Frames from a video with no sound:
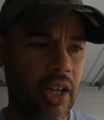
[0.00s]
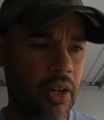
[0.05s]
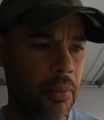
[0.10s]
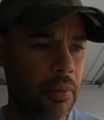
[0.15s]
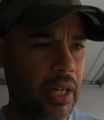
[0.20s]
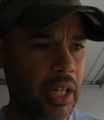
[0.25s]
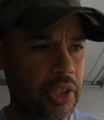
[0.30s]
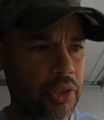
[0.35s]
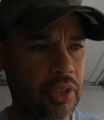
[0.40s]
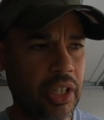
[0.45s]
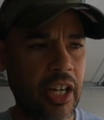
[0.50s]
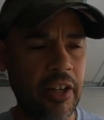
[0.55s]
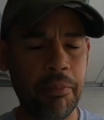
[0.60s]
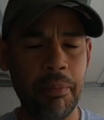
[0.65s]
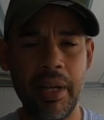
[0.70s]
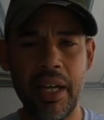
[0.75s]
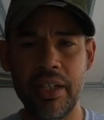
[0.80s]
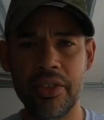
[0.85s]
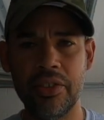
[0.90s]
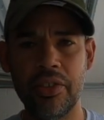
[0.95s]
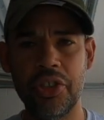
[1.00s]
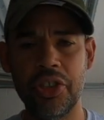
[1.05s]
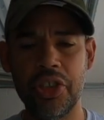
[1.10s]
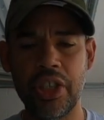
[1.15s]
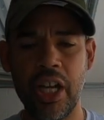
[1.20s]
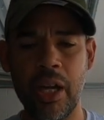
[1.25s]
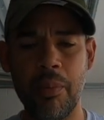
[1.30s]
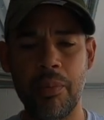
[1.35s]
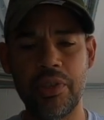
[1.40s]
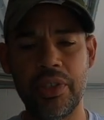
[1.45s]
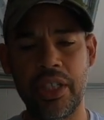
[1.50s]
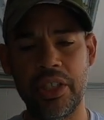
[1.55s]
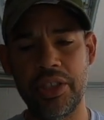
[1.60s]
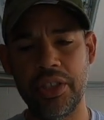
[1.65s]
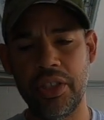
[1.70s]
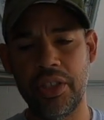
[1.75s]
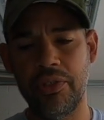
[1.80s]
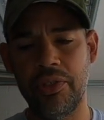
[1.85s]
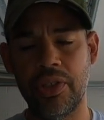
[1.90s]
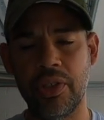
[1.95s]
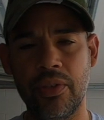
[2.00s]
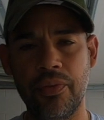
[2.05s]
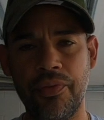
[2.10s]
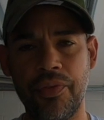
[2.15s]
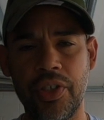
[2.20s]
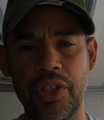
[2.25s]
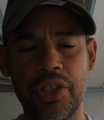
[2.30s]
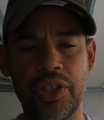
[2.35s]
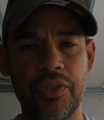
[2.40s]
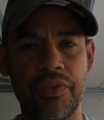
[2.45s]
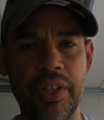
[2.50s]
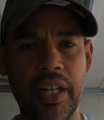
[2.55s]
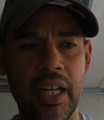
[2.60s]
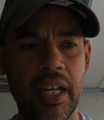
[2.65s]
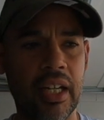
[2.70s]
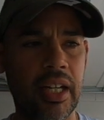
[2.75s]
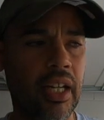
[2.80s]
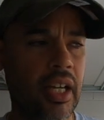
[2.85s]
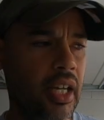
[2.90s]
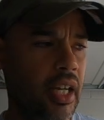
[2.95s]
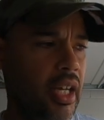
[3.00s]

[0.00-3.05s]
When I drive past their shop, which I should have showed footage of that,